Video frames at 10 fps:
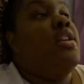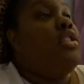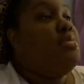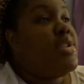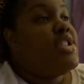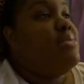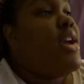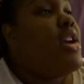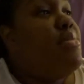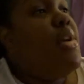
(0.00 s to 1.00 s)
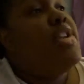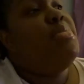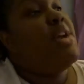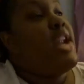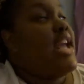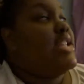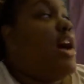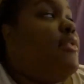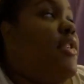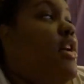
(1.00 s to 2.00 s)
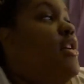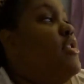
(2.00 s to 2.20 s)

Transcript: You put some makeup on, you put a nice outfit on,